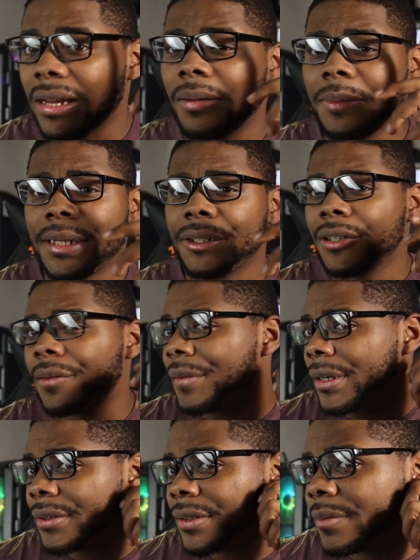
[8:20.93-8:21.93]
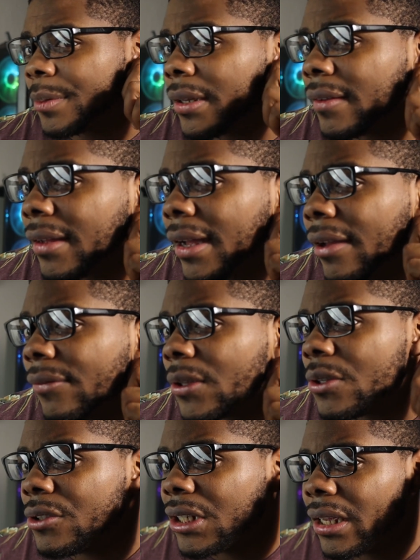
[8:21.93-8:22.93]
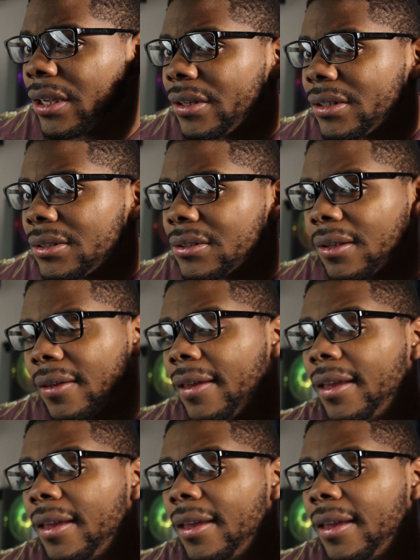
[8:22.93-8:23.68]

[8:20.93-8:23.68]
Now, I'm not sure if that's just because I have huge ears.